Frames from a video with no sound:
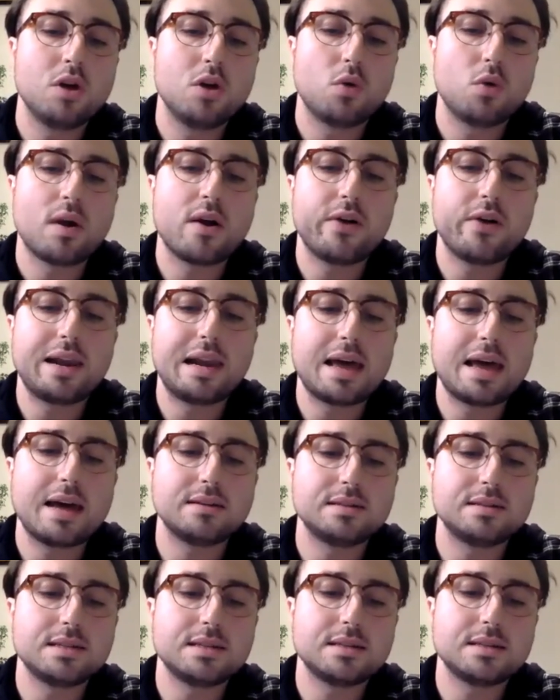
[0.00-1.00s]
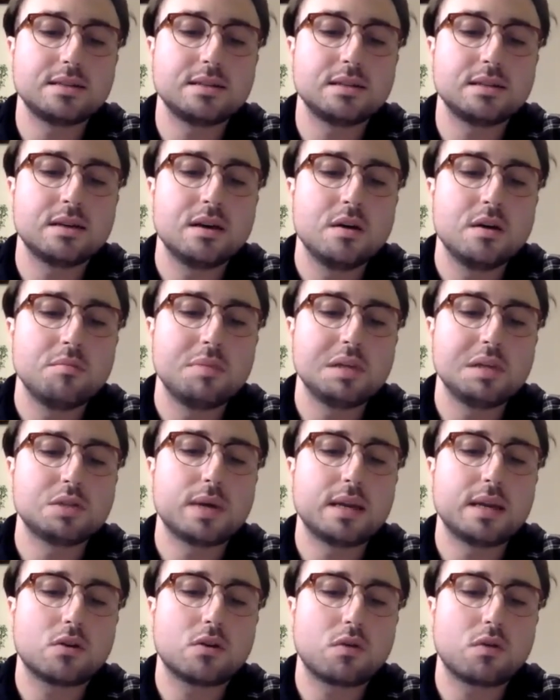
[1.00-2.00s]
where it landed
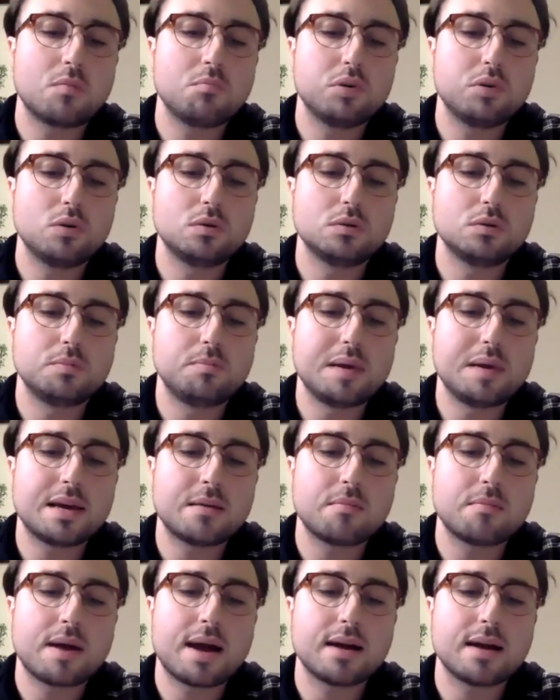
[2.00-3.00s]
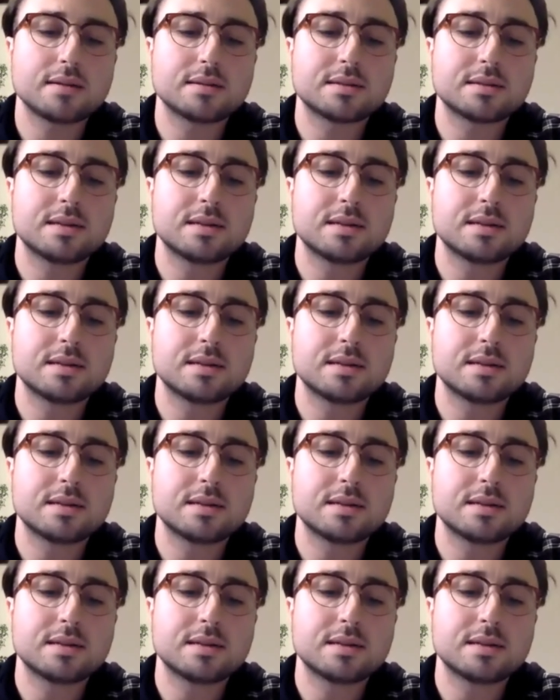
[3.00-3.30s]
between a crumpled beer mat